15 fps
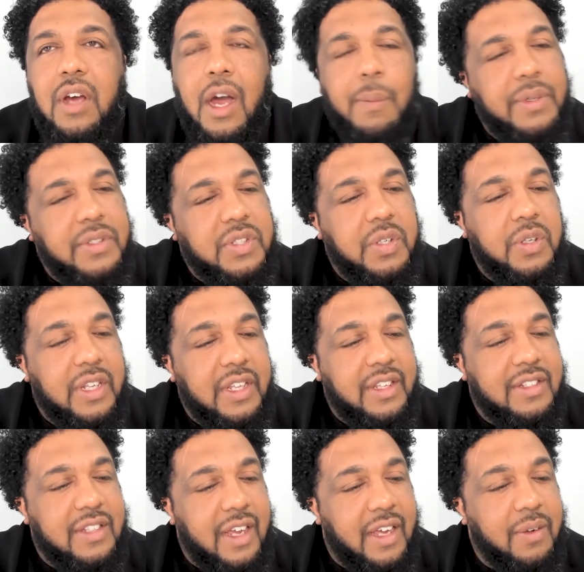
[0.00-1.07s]

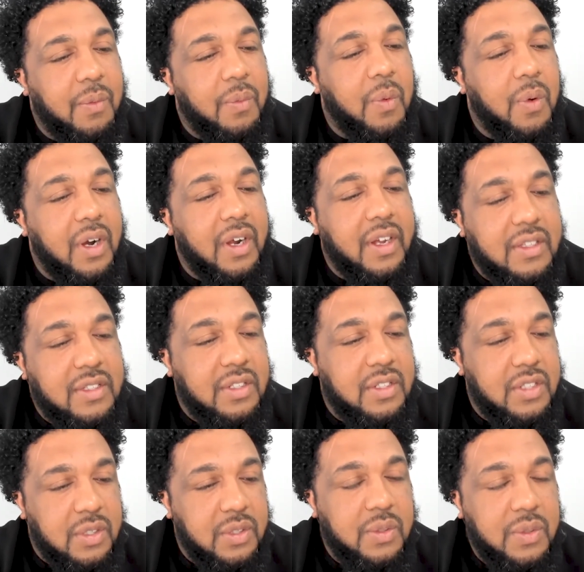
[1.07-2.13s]
opportunities and work to
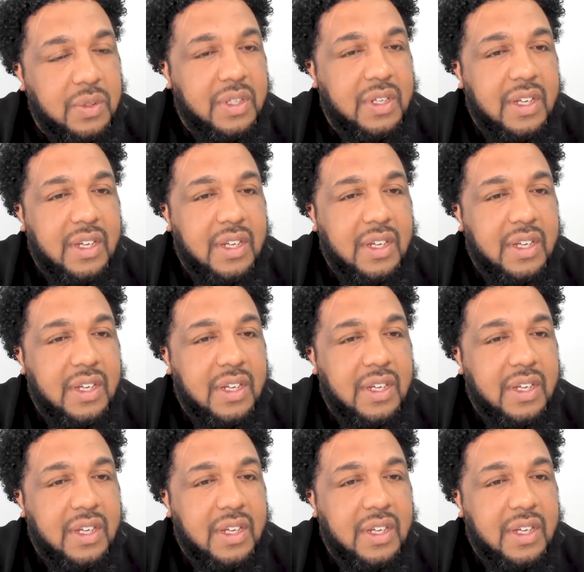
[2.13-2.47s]
do,